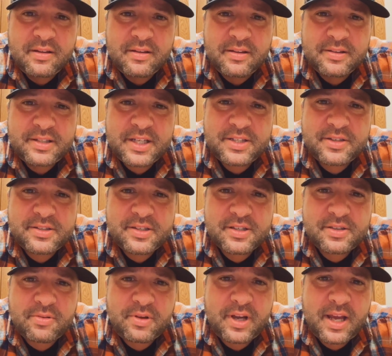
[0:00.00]
Teacher says,
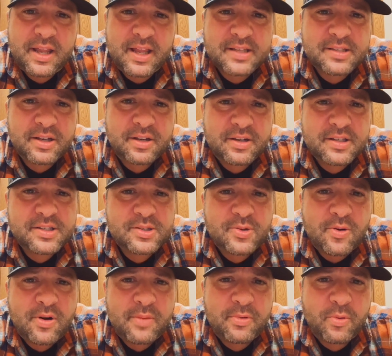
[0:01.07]
Okay, that's a good
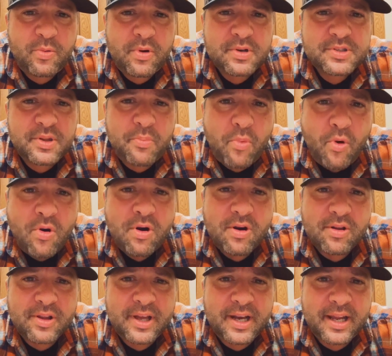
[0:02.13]
story, but where's the
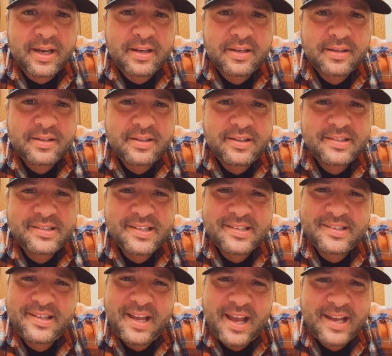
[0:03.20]
moral in it? He says,
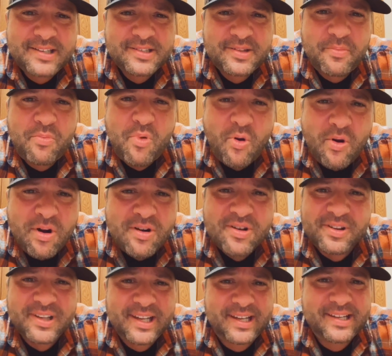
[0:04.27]
Teach, the
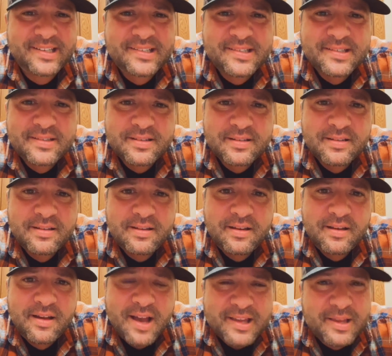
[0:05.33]
moral is
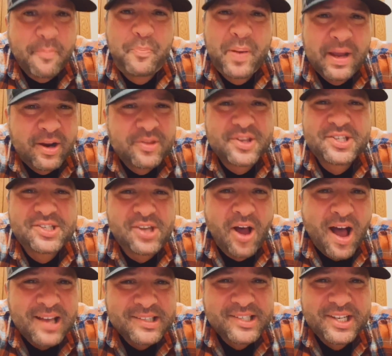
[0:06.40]
the bigger the
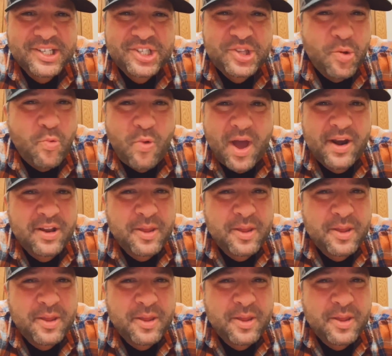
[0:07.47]
sausage, the wetter the